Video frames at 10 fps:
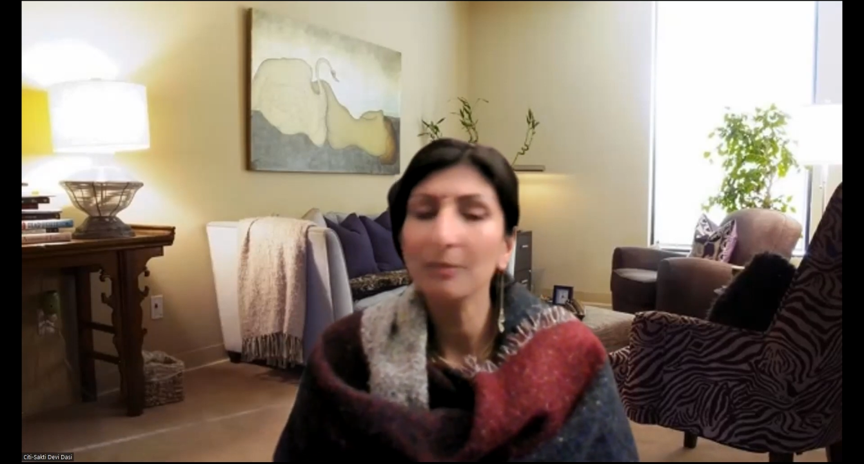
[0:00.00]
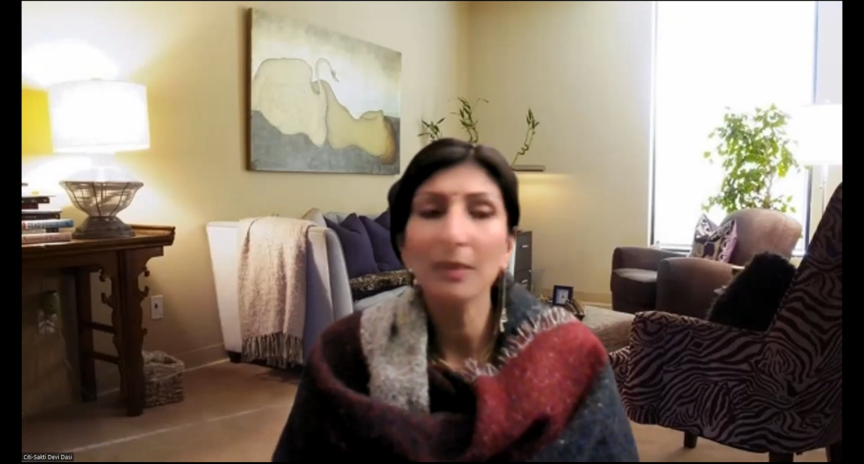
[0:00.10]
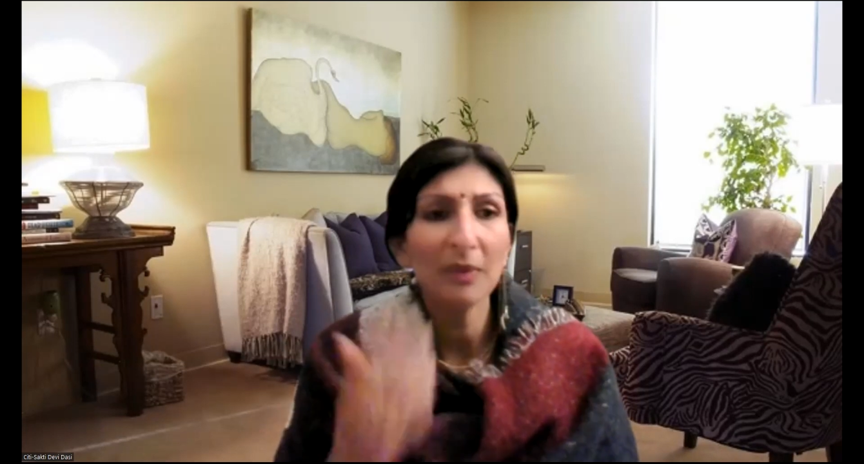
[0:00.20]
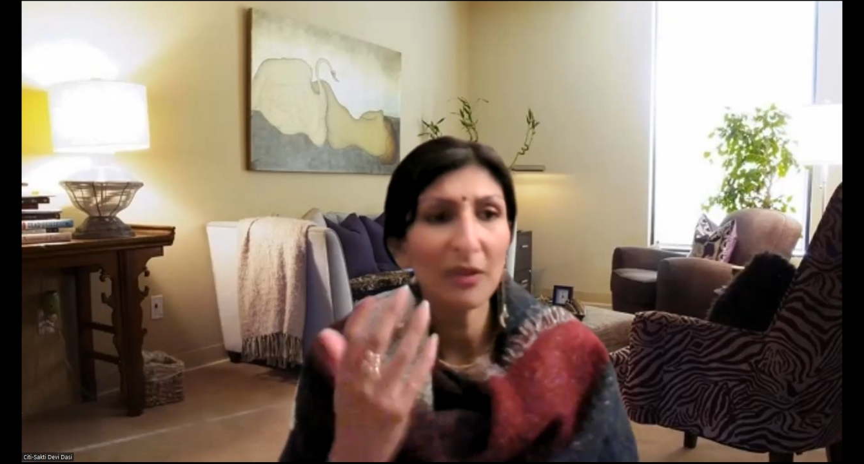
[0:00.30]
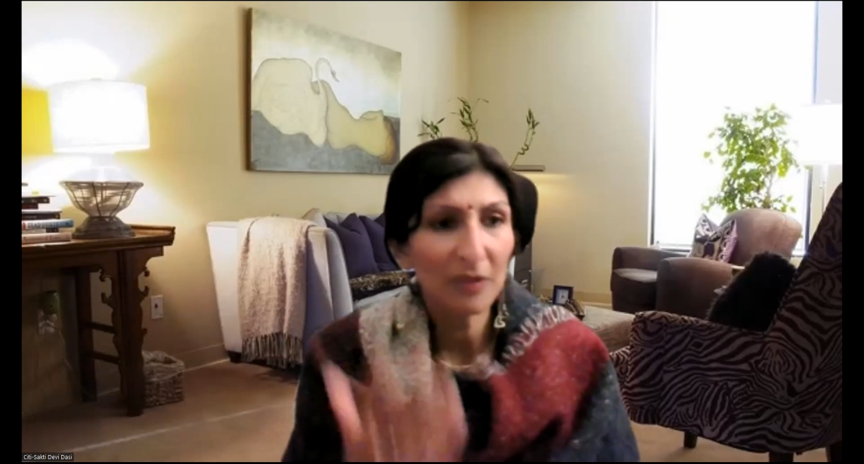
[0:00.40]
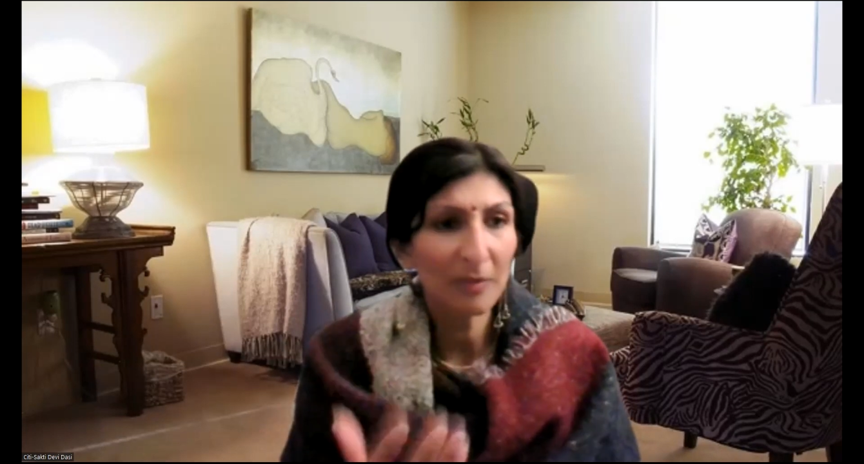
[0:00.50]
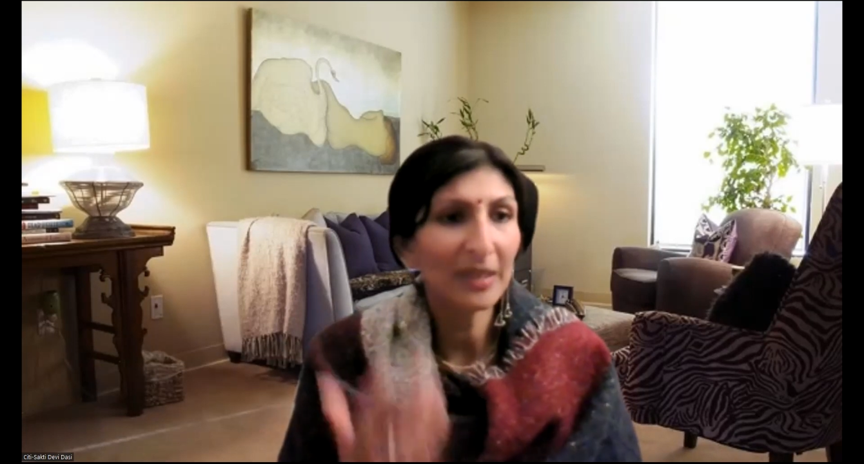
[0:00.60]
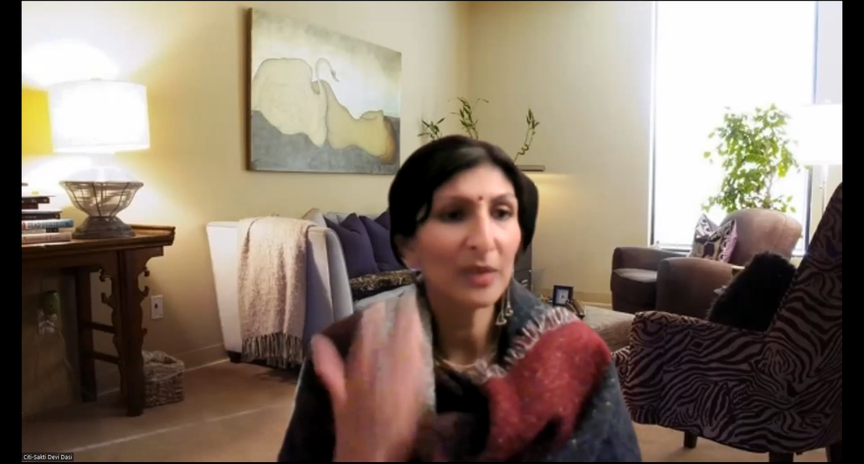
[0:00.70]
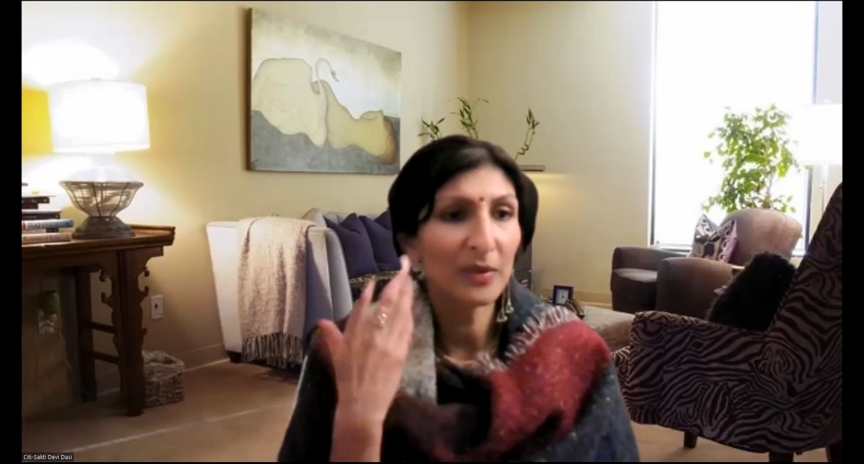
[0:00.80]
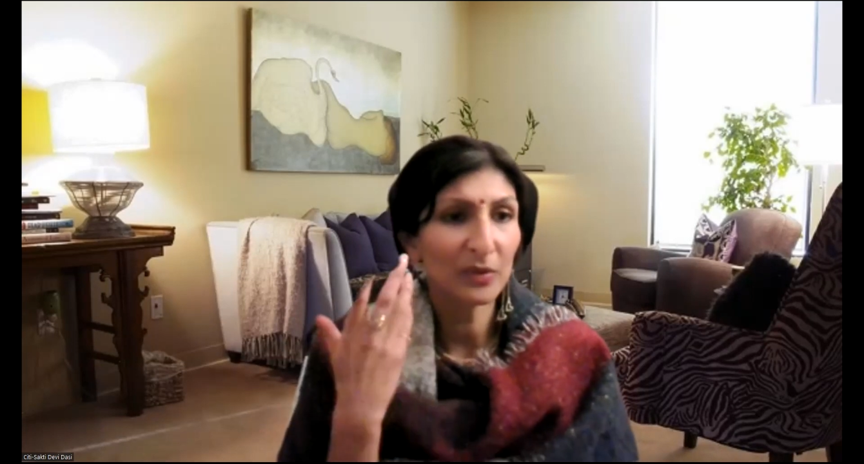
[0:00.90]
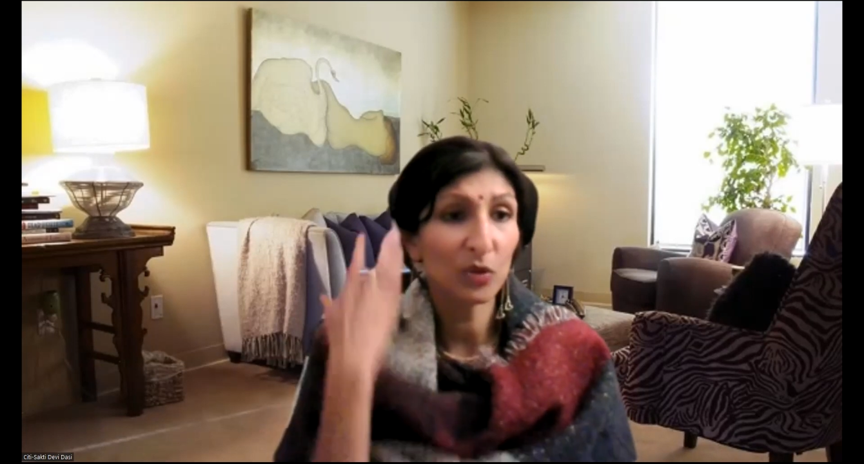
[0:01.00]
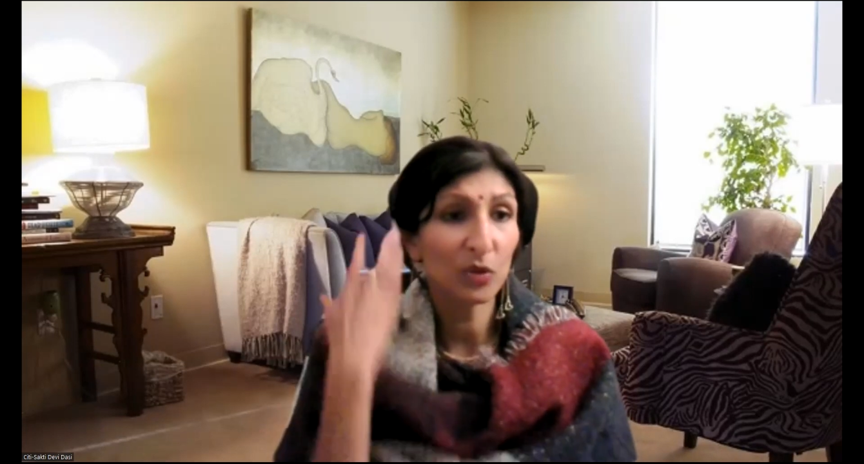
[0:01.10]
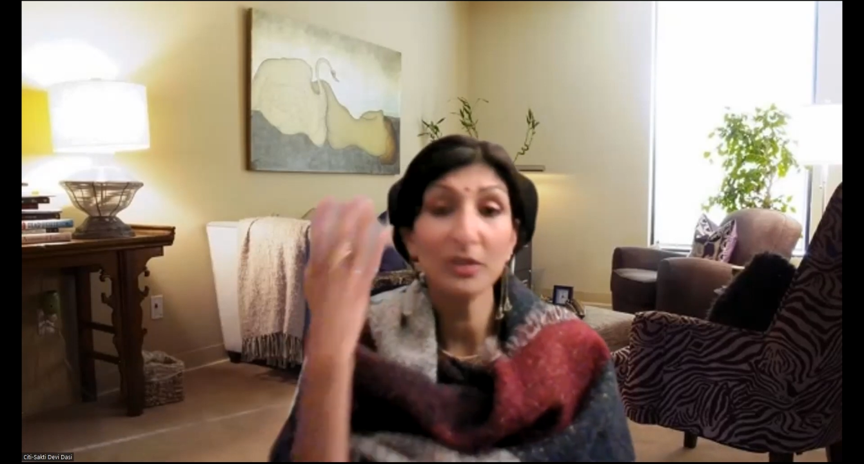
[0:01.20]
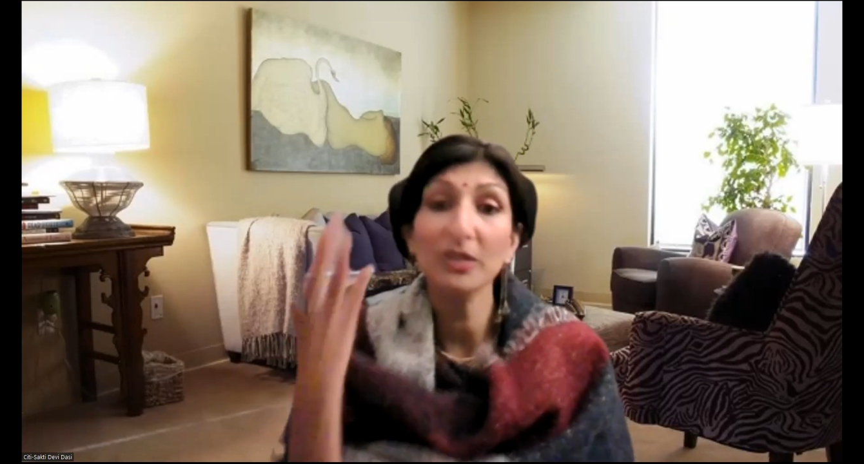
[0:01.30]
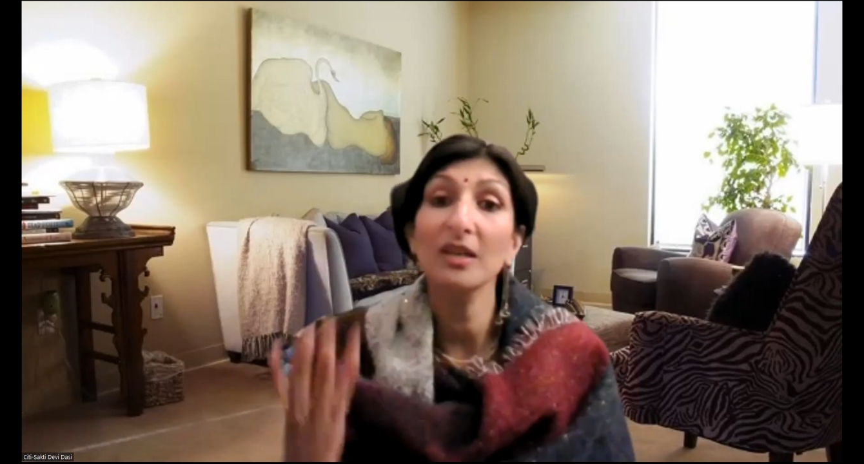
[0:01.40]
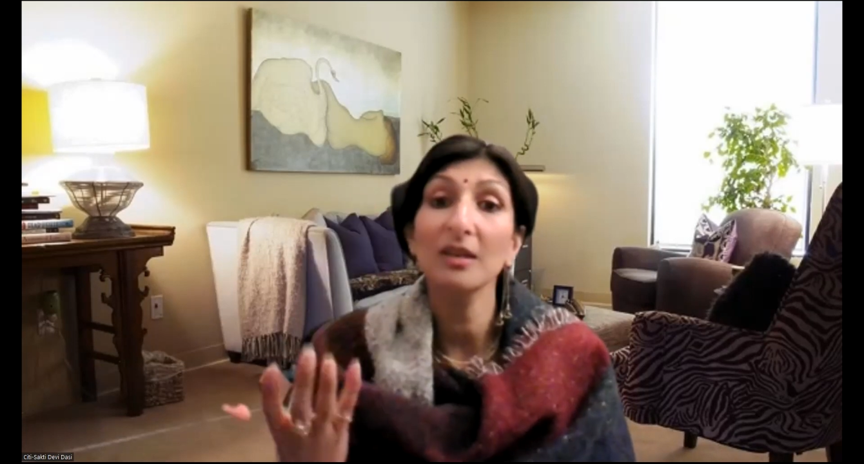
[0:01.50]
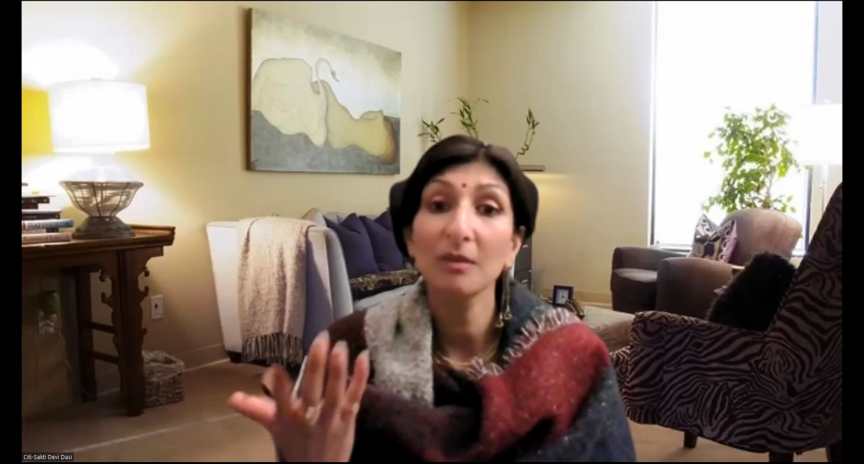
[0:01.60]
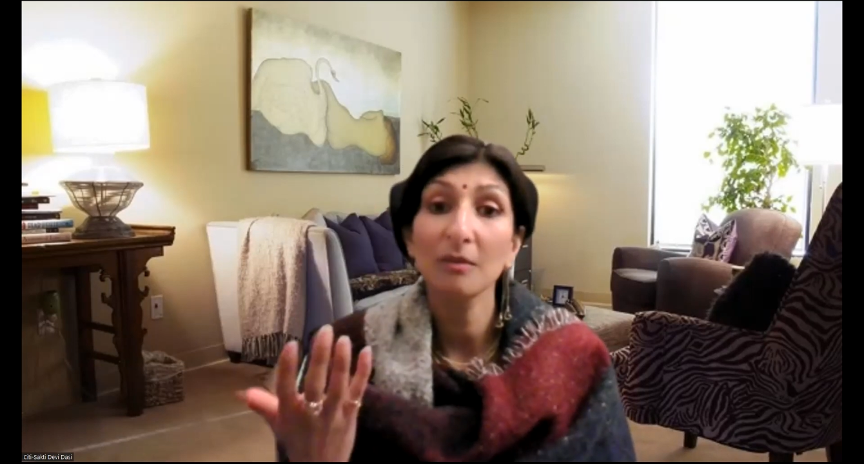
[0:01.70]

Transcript: people are familiar with trauma to the